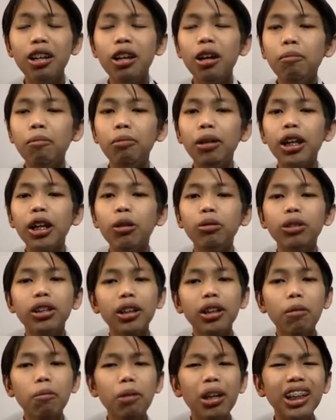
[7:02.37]
but there were
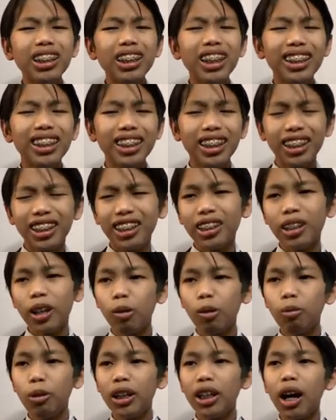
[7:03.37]
some instances
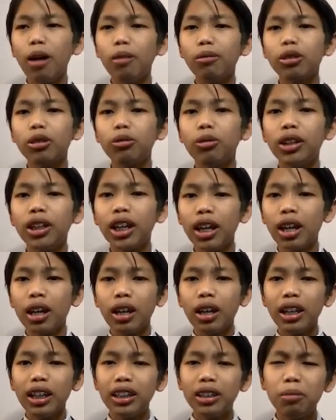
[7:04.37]
where the arm swing
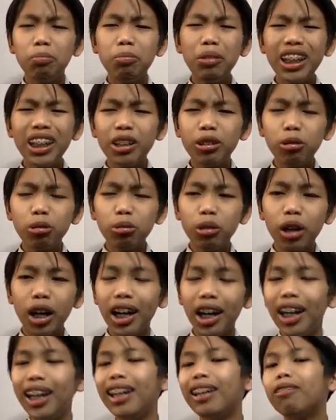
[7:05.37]
is a bit too
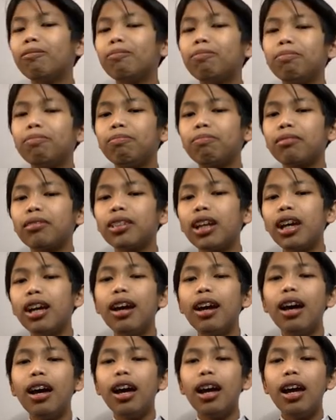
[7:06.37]
high.
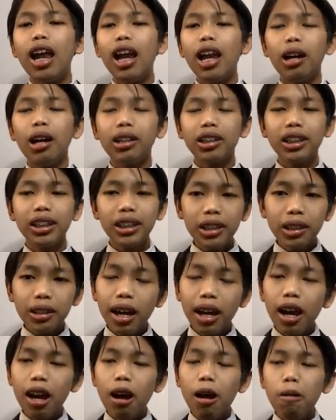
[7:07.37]
And lastly,
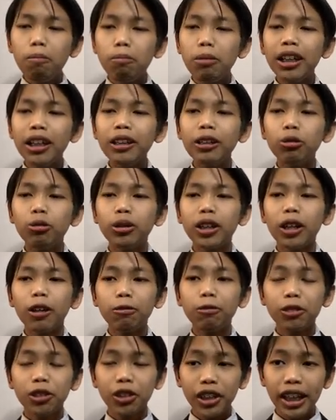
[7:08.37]
players who
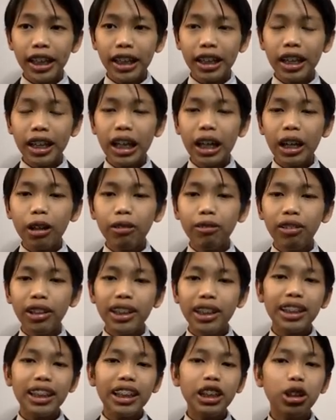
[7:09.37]
self-train
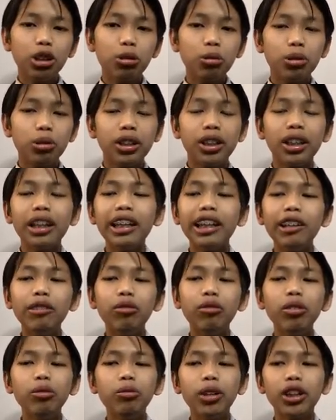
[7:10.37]
face issues
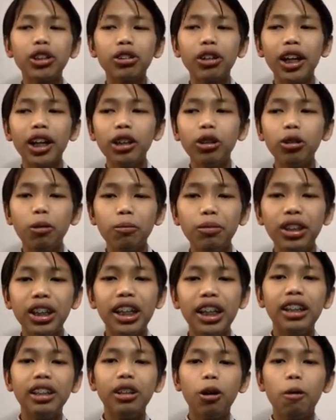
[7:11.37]
even when trying to
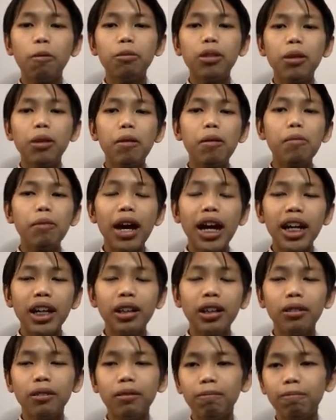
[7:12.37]
obtain the optimum angle.